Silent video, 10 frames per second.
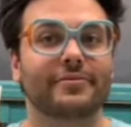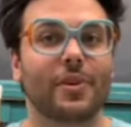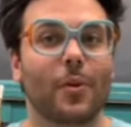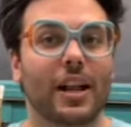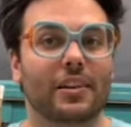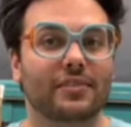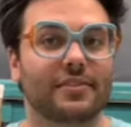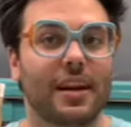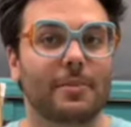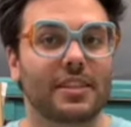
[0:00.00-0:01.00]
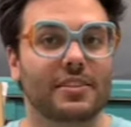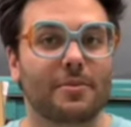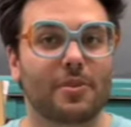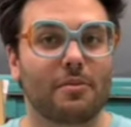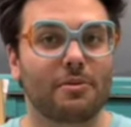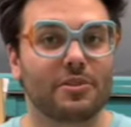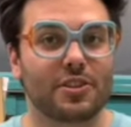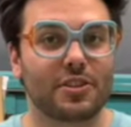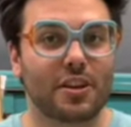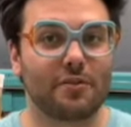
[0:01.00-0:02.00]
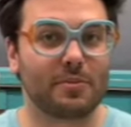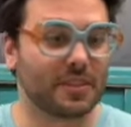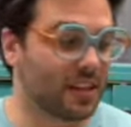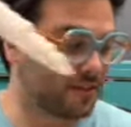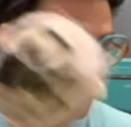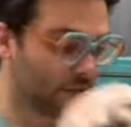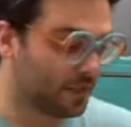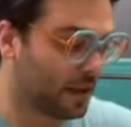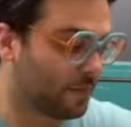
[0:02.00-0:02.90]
Well, I mean, some problems just solve themselves, don't they?